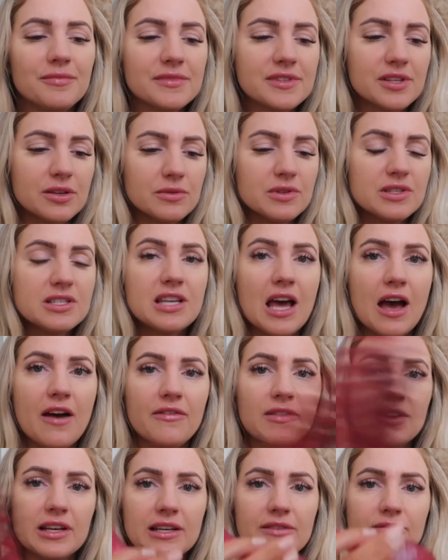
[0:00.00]
So
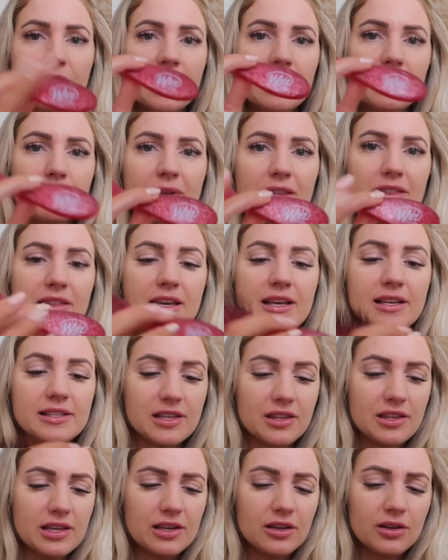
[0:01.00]
definitely recommend
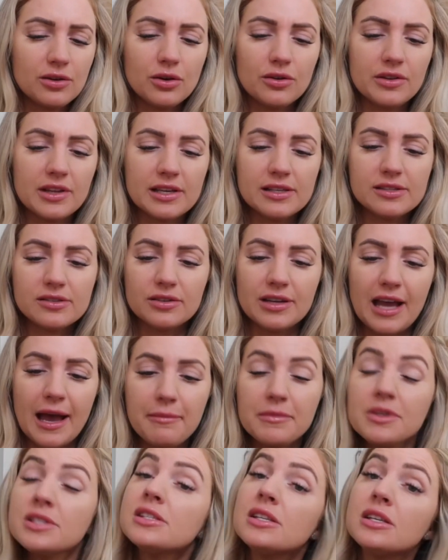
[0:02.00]
this. I think I got this on
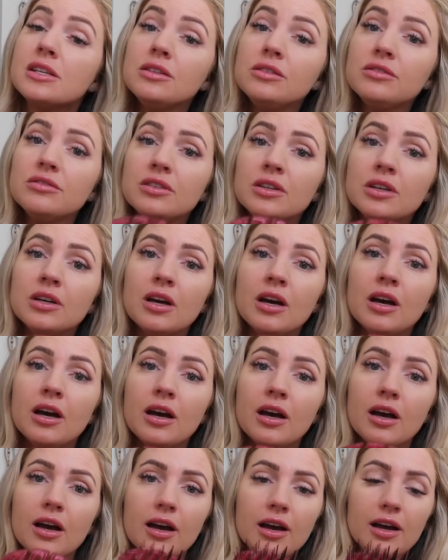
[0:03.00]
Amazon.
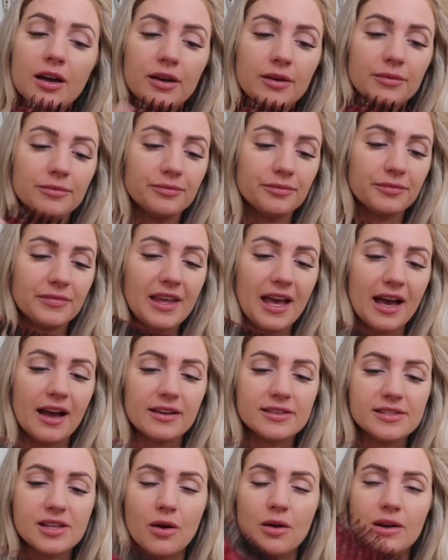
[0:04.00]

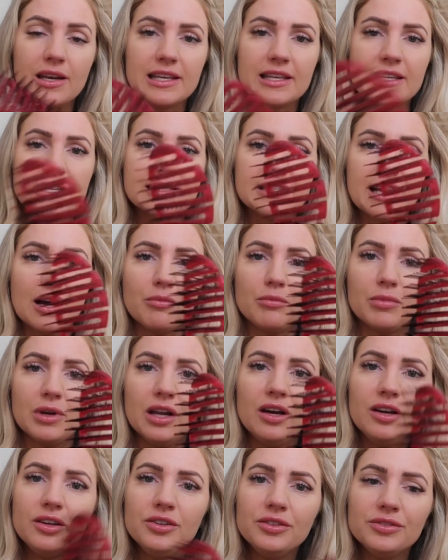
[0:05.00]
Yeah, so I'll link it down
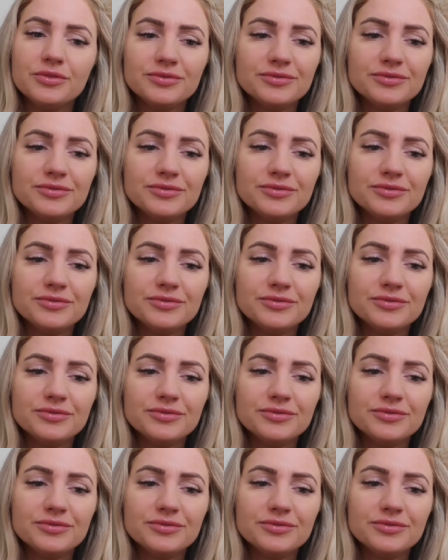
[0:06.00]
below.